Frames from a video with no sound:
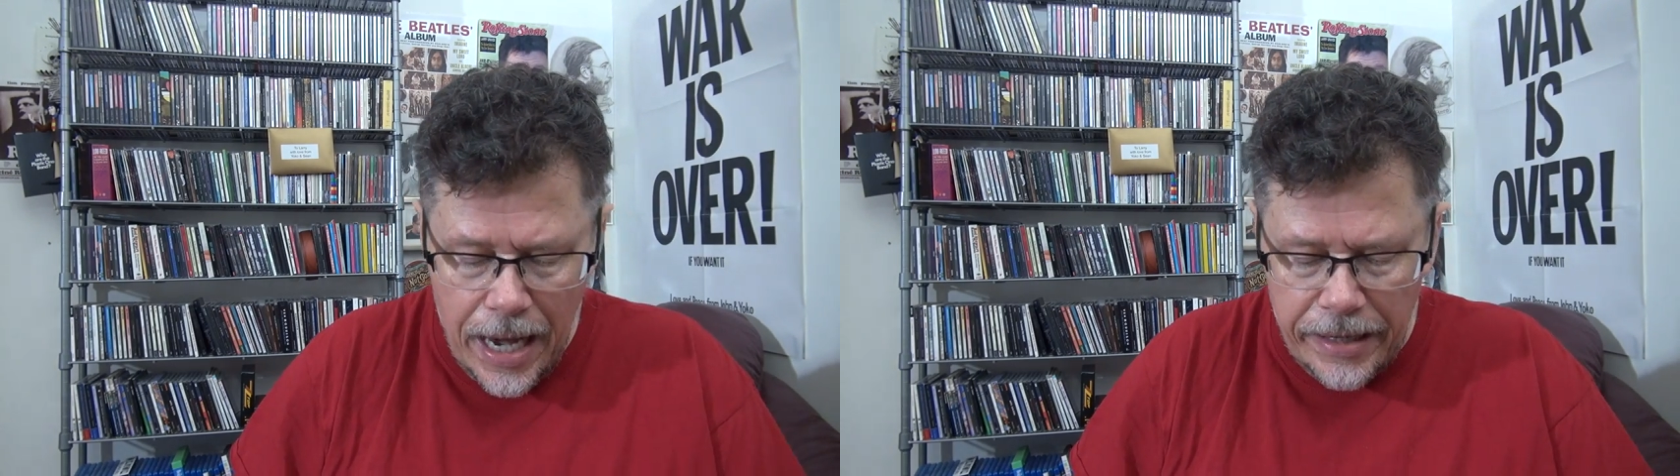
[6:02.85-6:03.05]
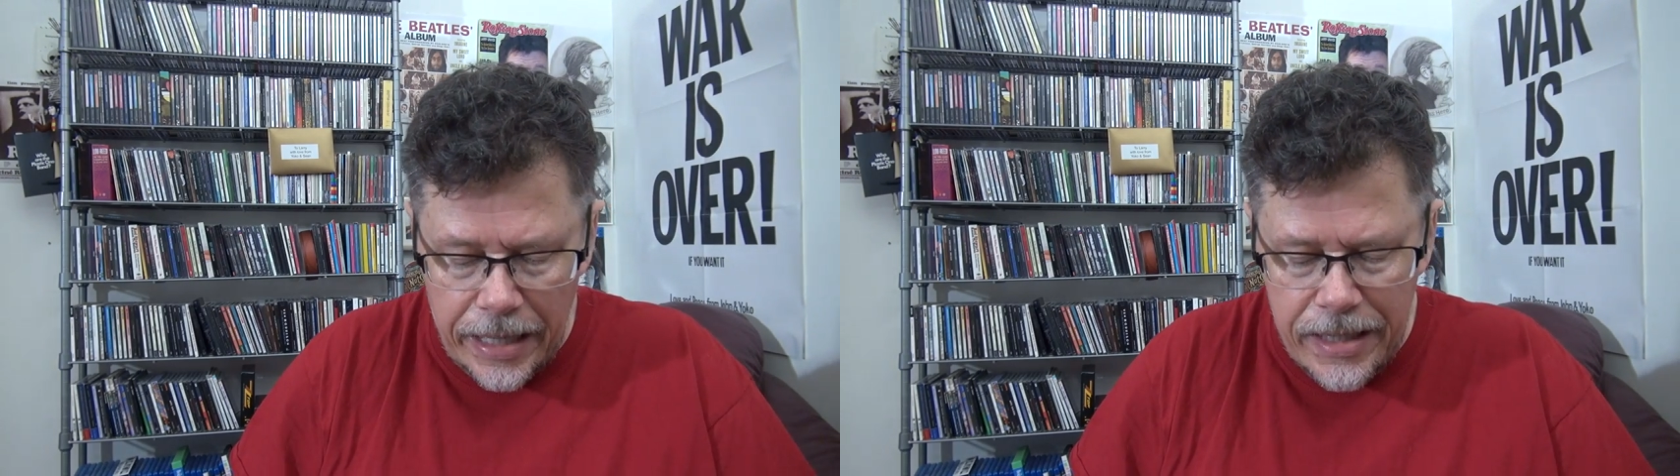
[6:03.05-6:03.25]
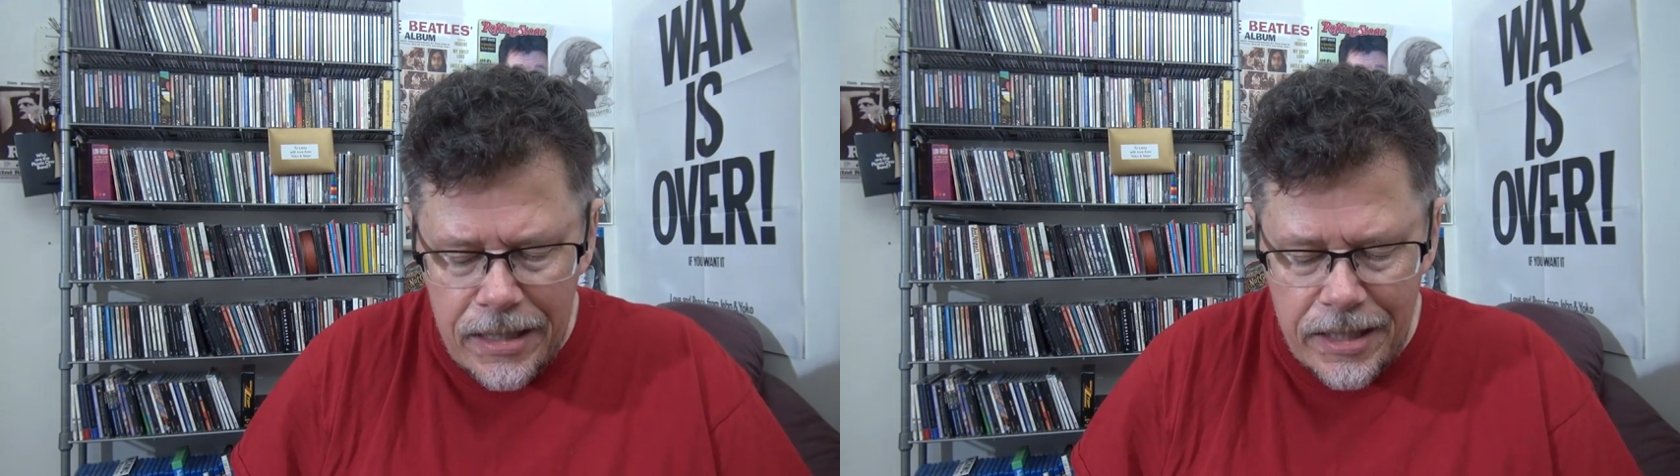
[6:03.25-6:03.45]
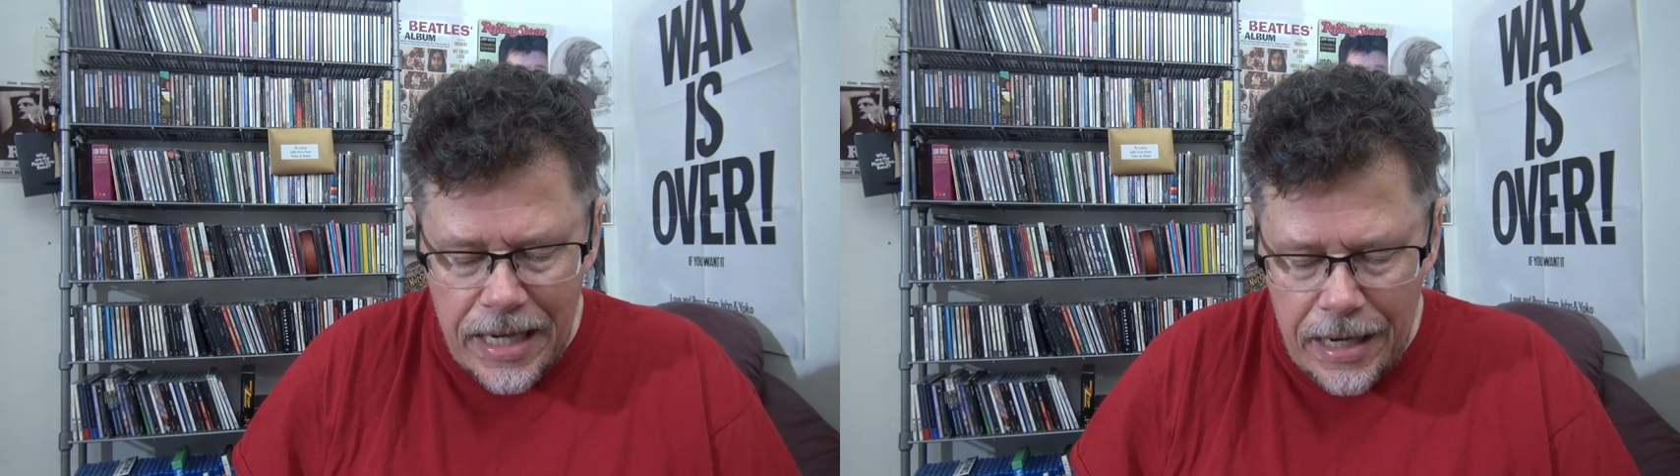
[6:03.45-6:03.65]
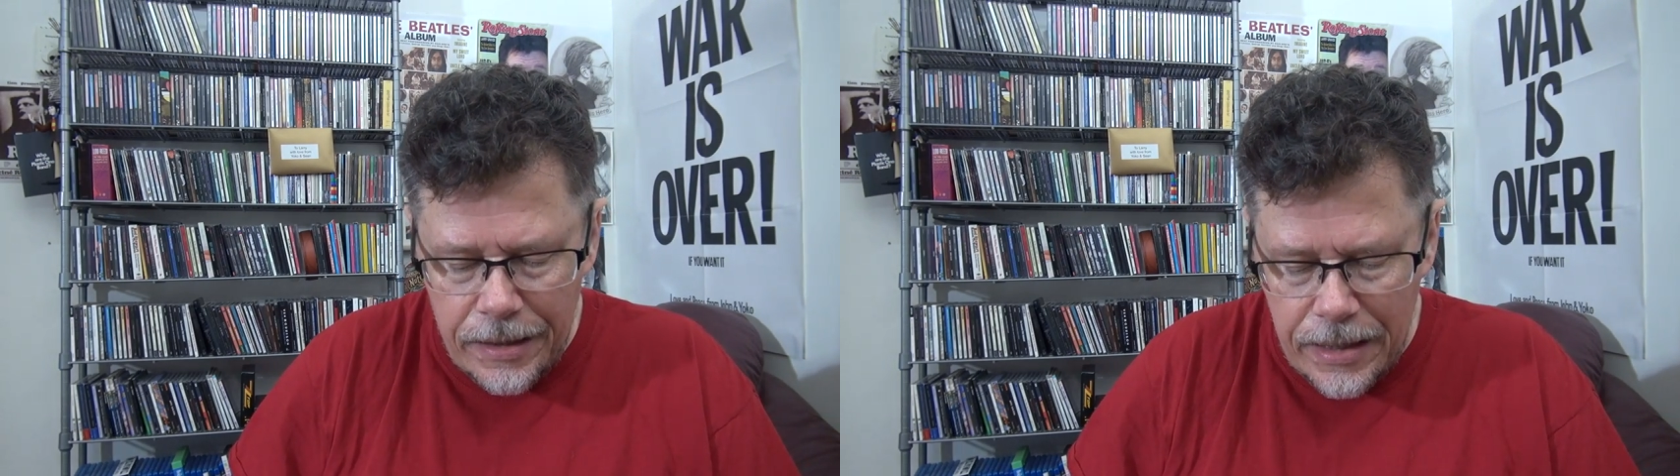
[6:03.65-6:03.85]
And I did
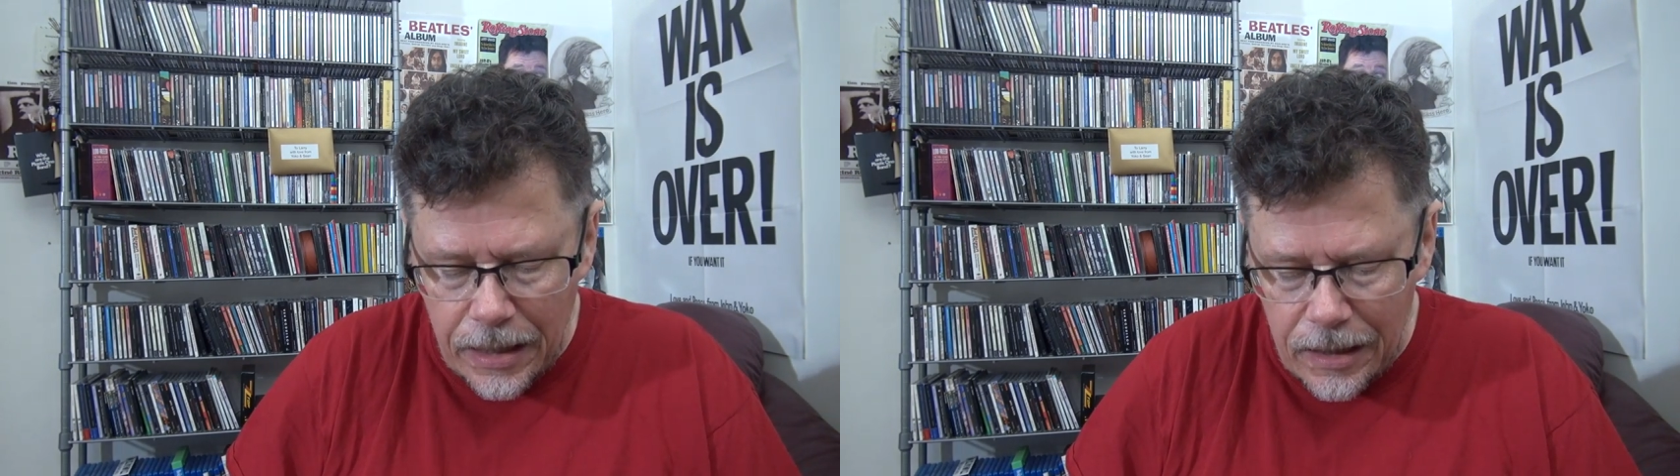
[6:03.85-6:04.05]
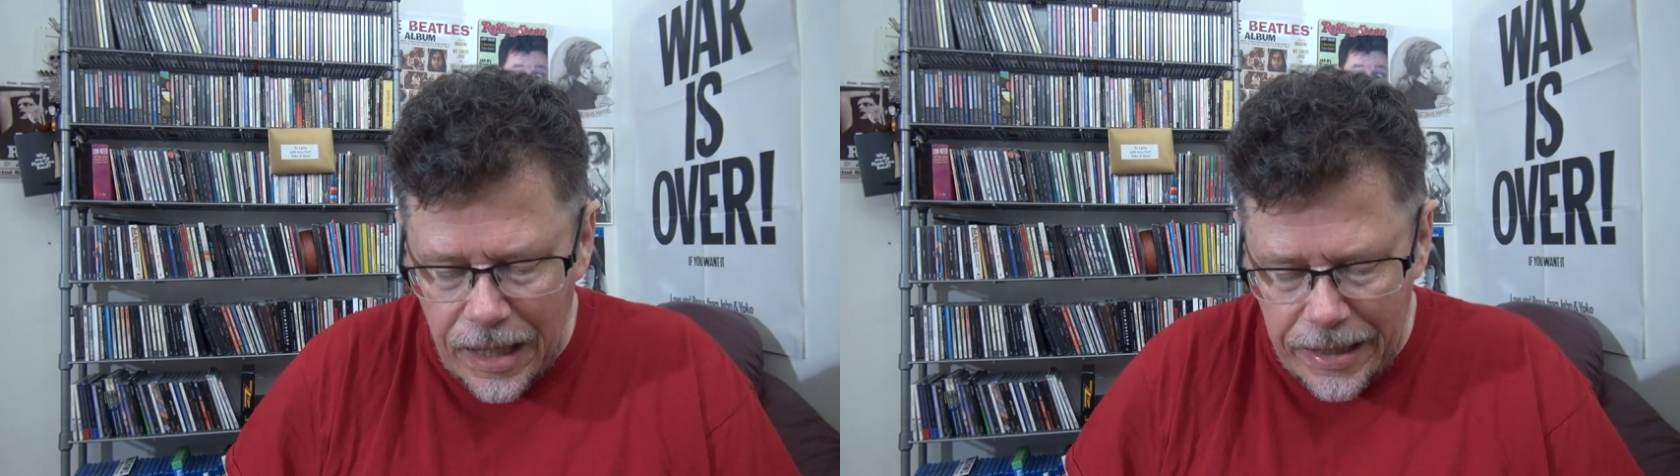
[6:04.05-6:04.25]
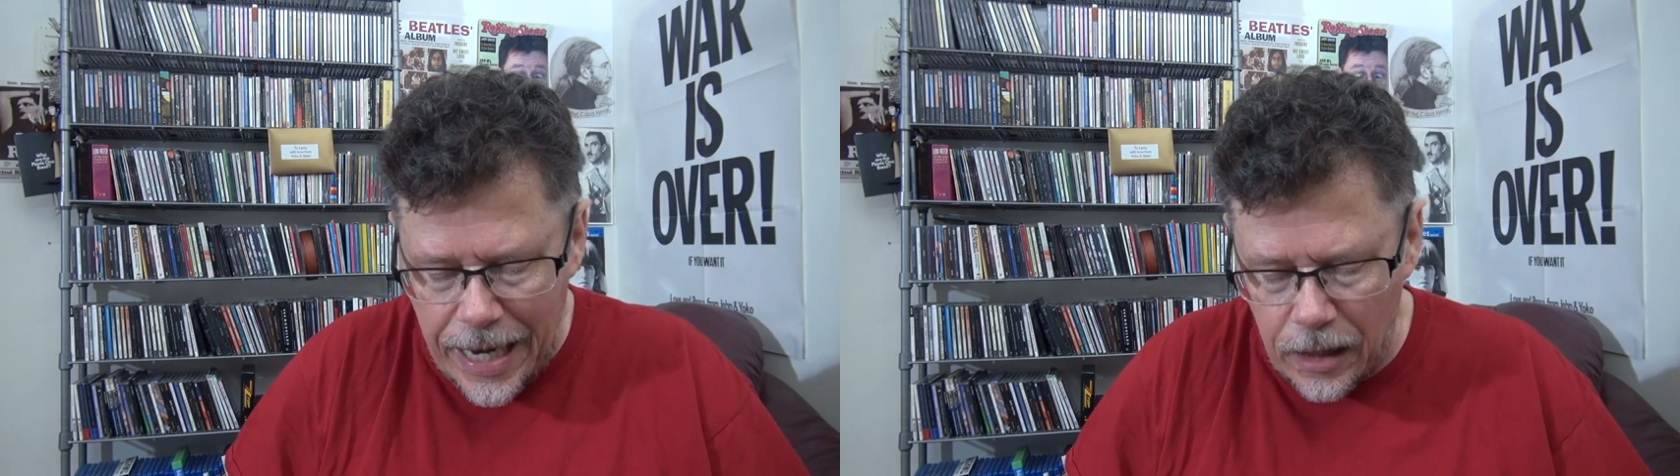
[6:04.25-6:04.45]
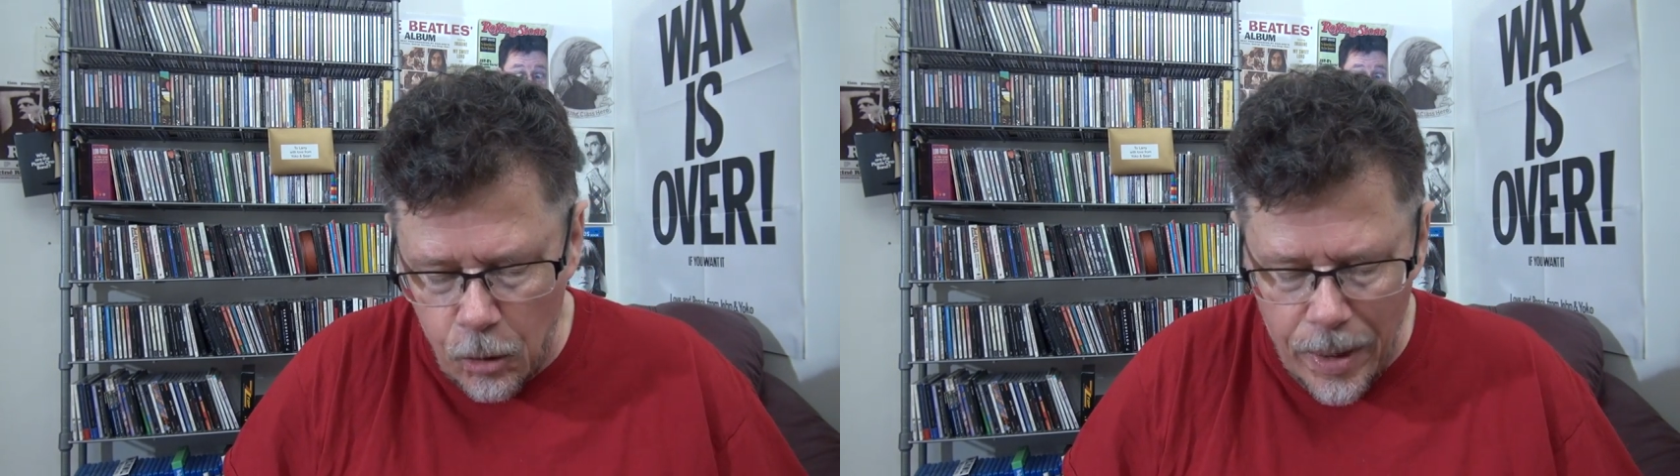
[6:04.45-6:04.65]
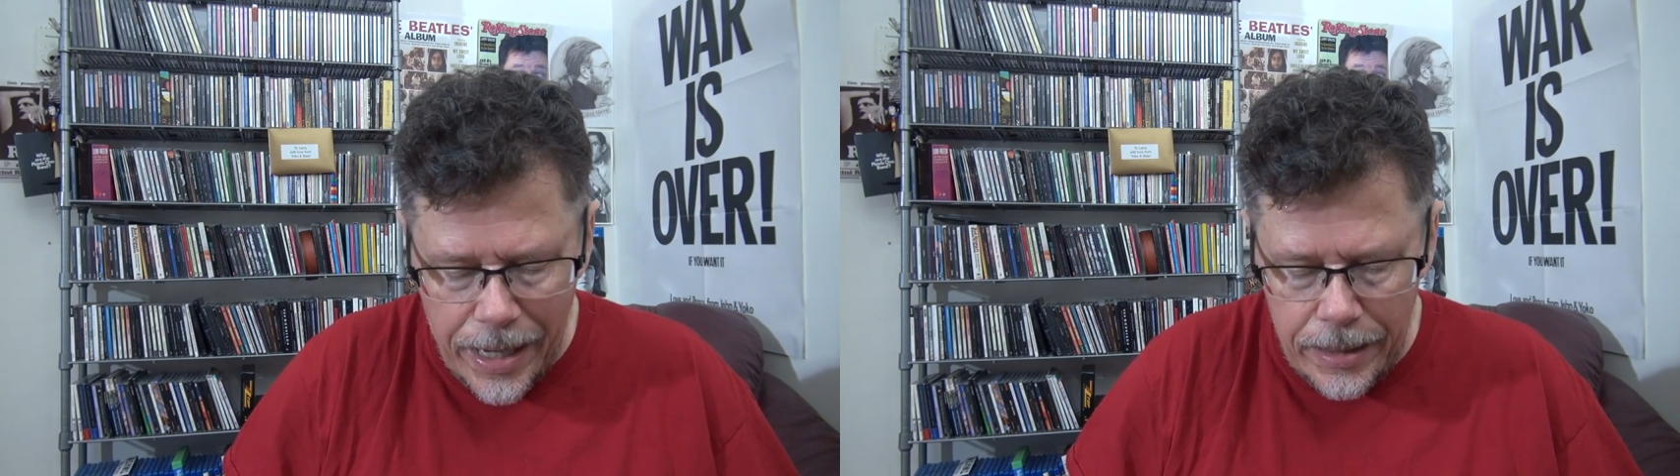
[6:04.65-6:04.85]
send uh, Glenn
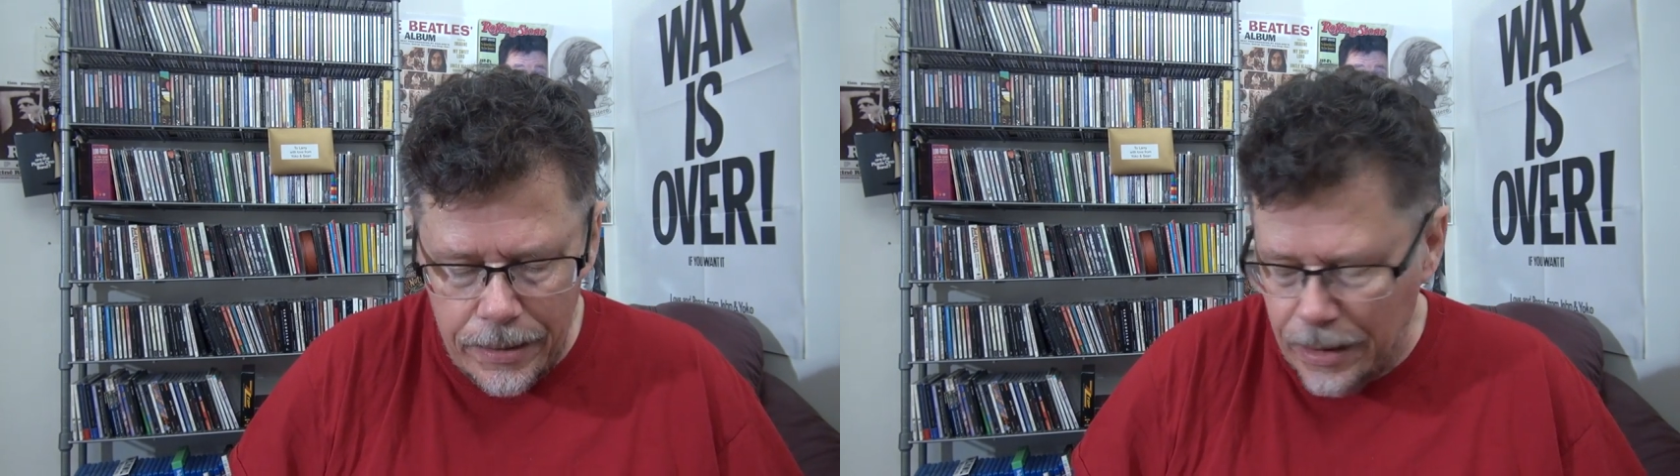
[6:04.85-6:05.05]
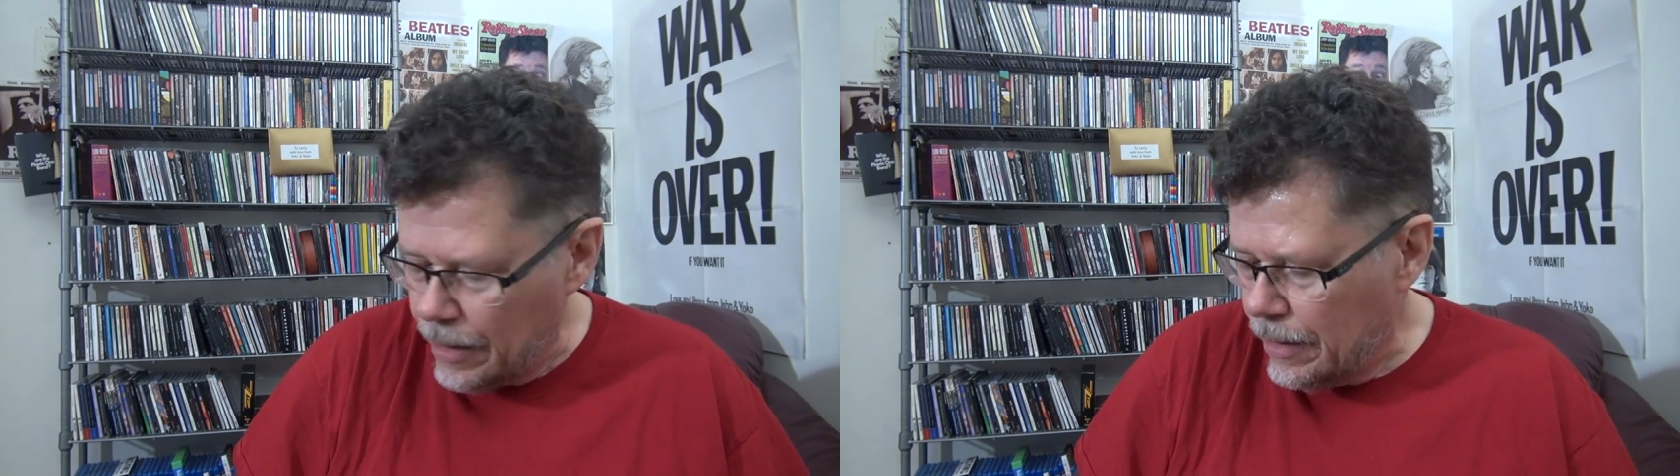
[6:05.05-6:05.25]
Kellaway